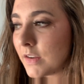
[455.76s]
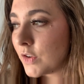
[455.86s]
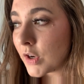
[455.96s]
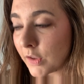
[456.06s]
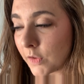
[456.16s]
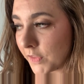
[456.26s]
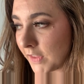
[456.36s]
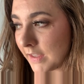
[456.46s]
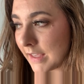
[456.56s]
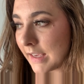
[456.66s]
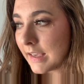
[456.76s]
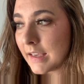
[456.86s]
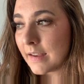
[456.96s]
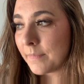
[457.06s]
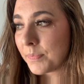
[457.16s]
critical thinking
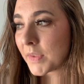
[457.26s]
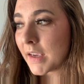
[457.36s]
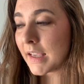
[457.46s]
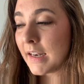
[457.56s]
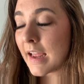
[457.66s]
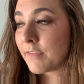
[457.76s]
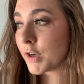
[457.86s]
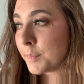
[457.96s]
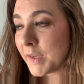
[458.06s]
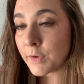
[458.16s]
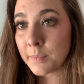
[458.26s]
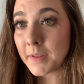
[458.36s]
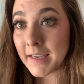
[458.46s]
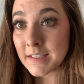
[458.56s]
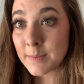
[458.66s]
can never be
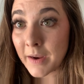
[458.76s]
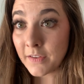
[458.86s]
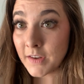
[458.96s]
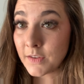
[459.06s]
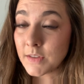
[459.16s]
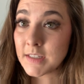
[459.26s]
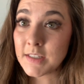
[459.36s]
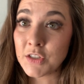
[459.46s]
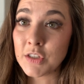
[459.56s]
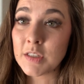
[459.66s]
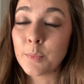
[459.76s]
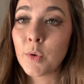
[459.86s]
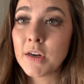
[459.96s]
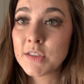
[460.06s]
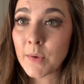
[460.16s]
replaced by clinical decision
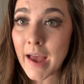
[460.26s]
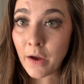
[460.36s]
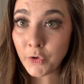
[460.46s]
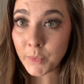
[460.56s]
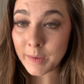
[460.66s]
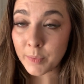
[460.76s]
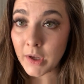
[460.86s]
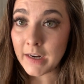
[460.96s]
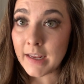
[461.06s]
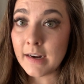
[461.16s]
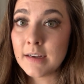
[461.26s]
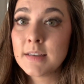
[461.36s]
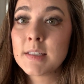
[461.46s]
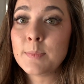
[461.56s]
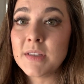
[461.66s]
support. So how do we put in
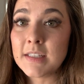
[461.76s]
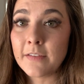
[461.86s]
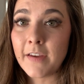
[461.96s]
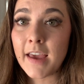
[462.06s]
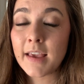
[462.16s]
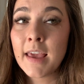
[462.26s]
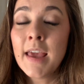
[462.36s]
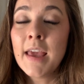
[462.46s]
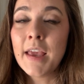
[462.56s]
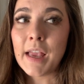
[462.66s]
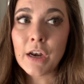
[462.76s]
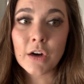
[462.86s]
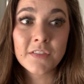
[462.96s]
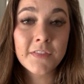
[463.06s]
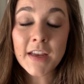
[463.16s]
specific
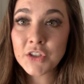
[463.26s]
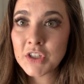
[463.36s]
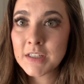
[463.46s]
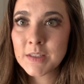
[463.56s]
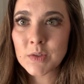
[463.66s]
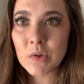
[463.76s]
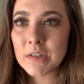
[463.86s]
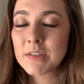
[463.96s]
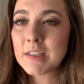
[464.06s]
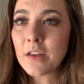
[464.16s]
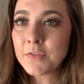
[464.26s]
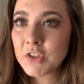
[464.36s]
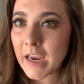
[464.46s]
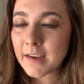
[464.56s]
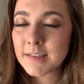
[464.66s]
interventions or
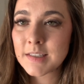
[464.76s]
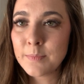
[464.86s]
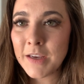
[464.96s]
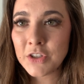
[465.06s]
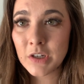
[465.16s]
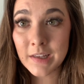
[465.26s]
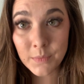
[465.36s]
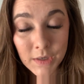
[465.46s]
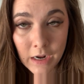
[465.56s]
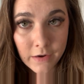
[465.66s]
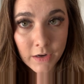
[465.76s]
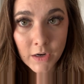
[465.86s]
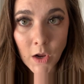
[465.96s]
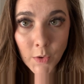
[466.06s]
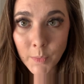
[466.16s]
self-checks to make sure that we're not on
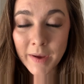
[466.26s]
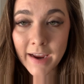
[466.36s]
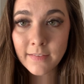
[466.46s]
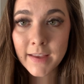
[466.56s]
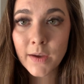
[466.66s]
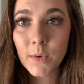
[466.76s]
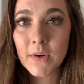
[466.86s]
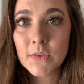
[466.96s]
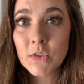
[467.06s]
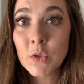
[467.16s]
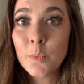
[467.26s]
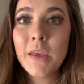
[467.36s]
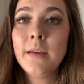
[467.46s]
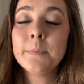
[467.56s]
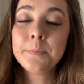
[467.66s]
autopilot, or
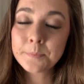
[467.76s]
assuming